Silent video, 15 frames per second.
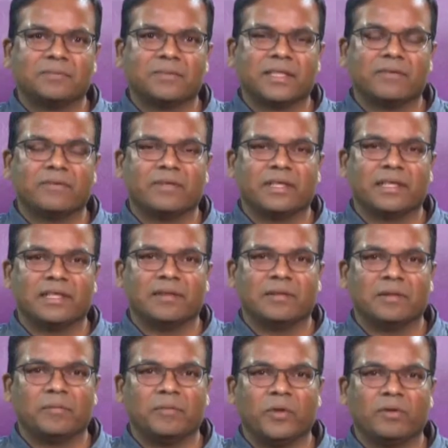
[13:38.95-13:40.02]
particularly
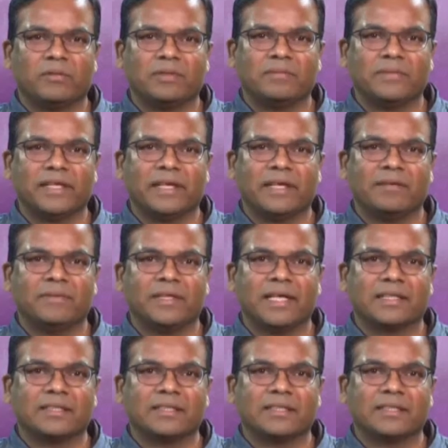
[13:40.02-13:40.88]
below 50 keV.